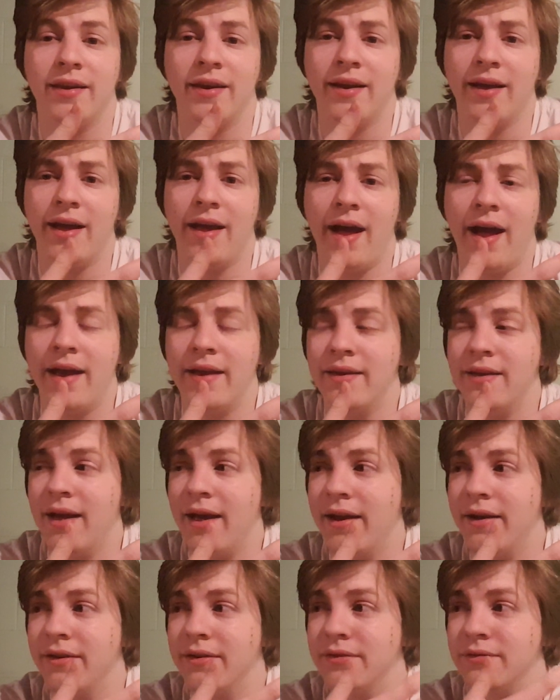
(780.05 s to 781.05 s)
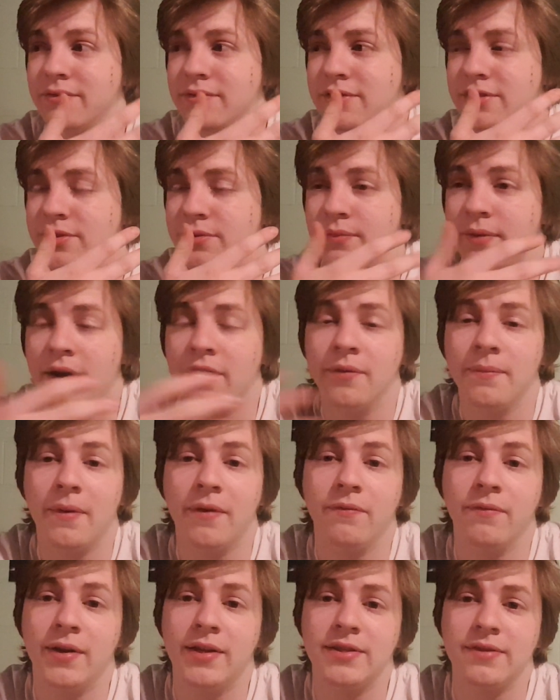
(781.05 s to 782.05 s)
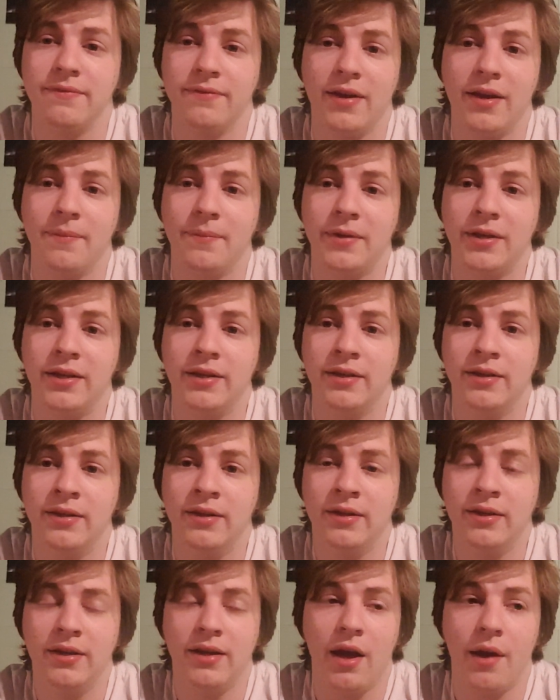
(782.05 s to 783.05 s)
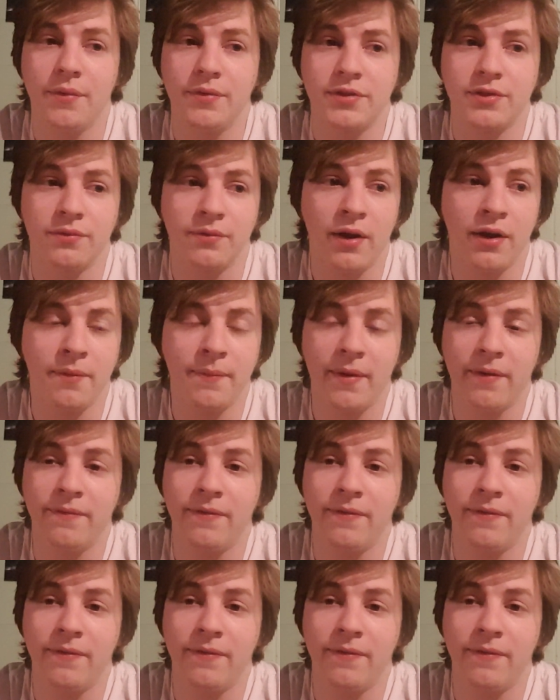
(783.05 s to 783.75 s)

and I had it surrounded by friends and family. I was surrounded by